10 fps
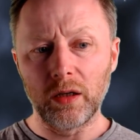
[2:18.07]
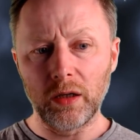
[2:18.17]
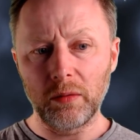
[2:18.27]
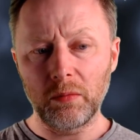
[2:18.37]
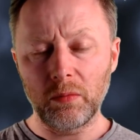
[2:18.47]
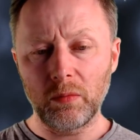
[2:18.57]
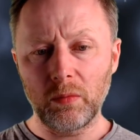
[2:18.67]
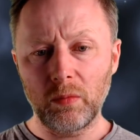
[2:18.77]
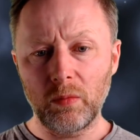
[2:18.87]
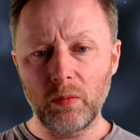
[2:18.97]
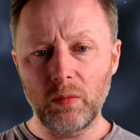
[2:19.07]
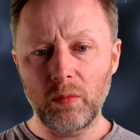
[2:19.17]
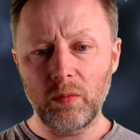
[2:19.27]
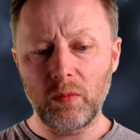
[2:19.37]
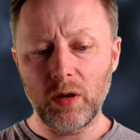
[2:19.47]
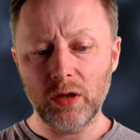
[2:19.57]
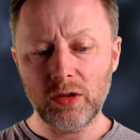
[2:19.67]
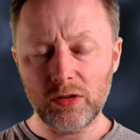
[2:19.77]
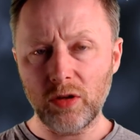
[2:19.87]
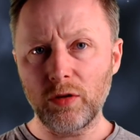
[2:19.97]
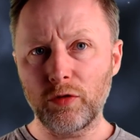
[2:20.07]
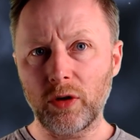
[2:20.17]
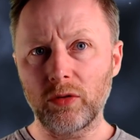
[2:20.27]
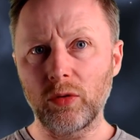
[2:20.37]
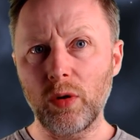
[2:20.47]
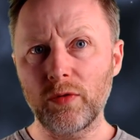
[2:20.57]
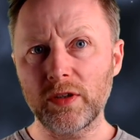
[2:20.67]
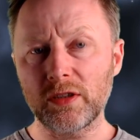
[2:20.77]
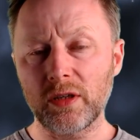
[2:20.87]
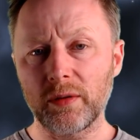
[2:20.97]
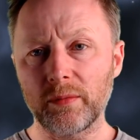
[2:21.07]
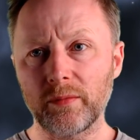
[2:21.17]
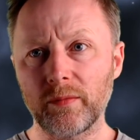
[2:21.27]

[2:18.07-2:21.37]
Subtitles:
So he's done the front row, obviously,